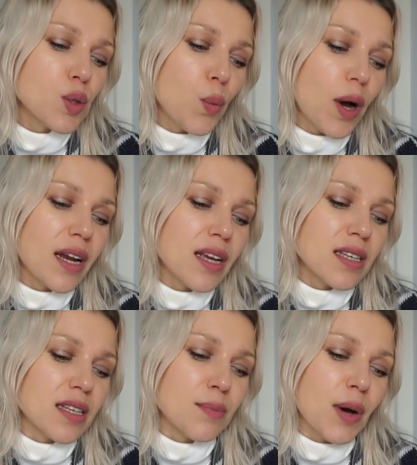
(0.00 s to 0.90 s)
One
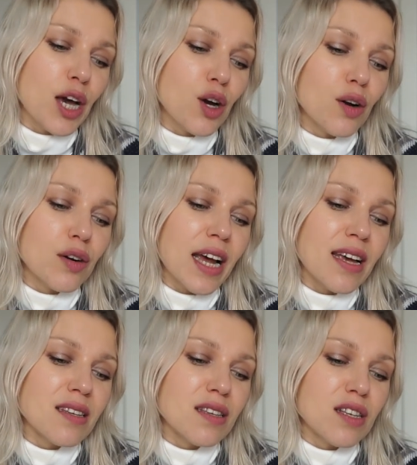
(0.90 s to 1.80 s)
is by
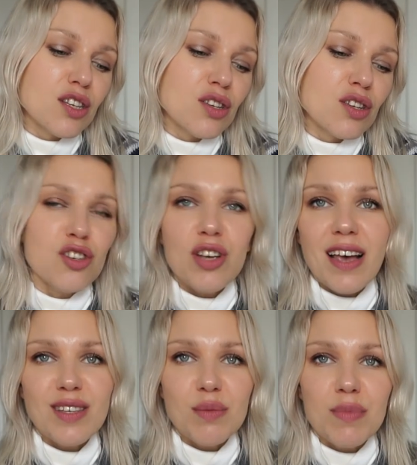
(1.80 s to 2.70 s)
Caress. This is
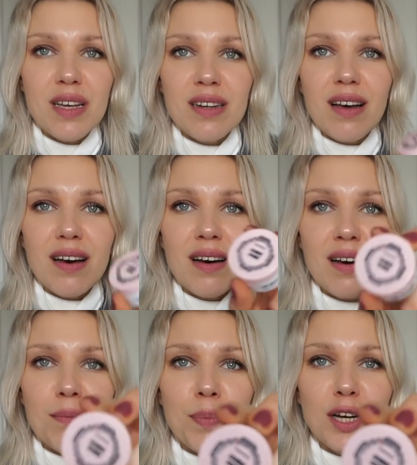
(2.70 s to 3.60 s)
jasmine
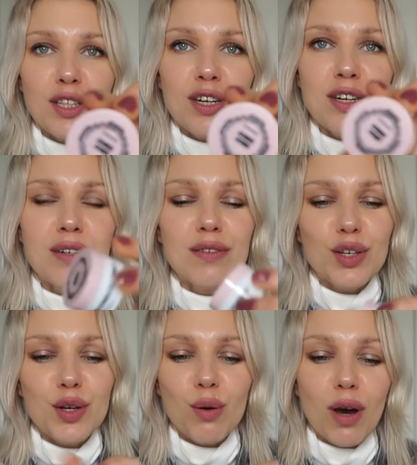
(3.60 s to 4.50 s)
butter.
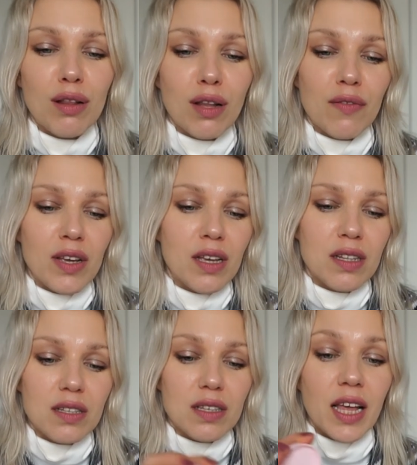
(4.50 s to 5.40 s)
You know, I'm loving it.
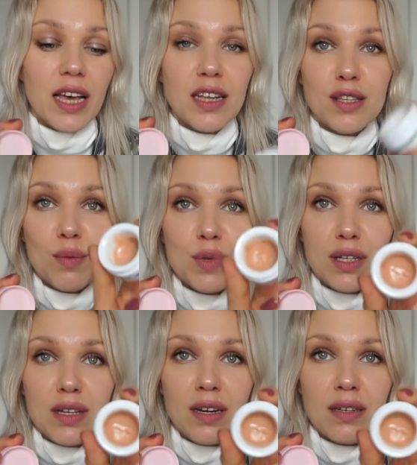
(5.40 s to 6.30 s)
Like, it's
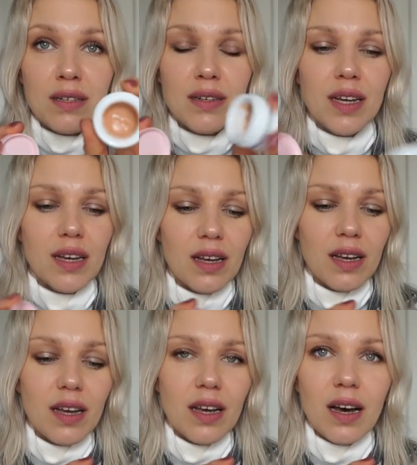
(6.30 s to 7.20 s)
almost done.
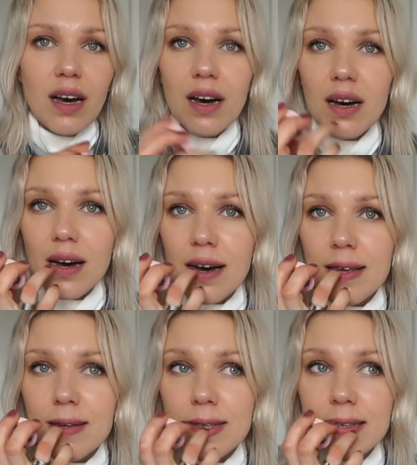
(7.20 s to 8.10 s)
I
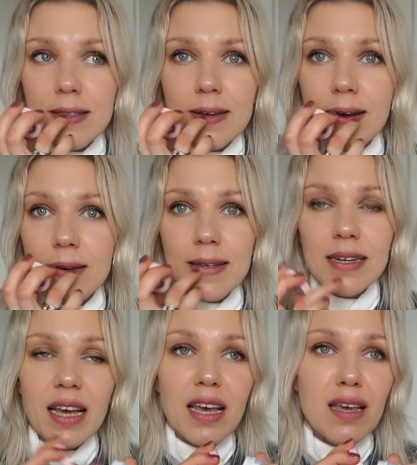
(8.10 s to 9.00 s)
use it throughout the
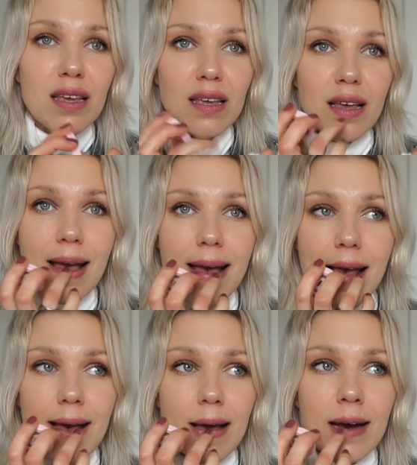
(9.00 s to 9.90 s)
day,
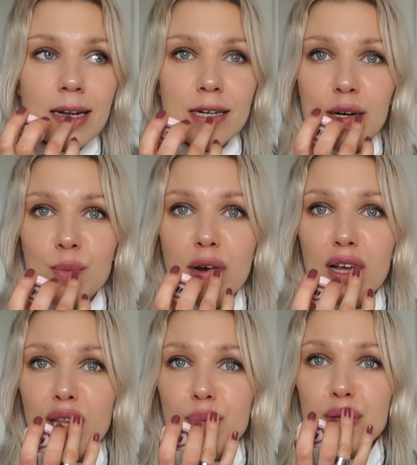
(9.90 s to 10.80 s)
under my
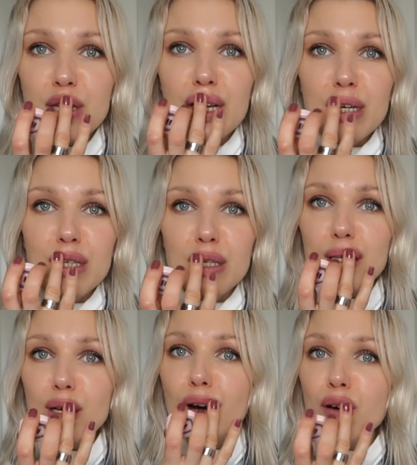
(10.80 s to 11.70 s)

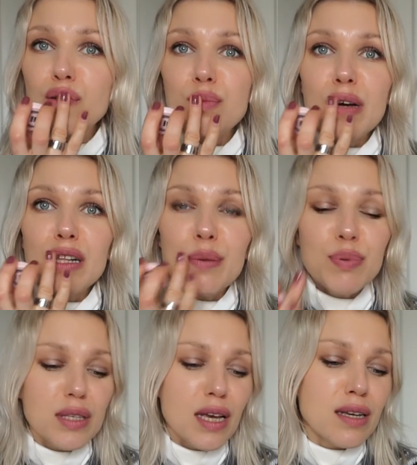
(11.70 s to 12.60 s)
lipsticks, over my
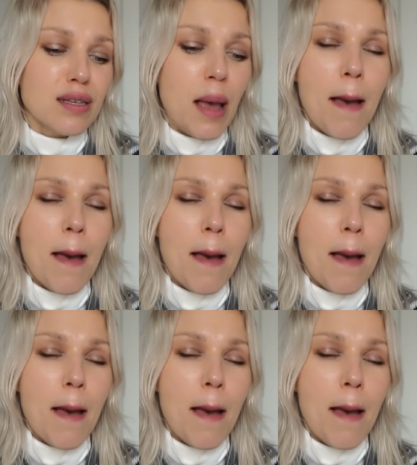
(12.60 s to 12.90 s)
lipsticks.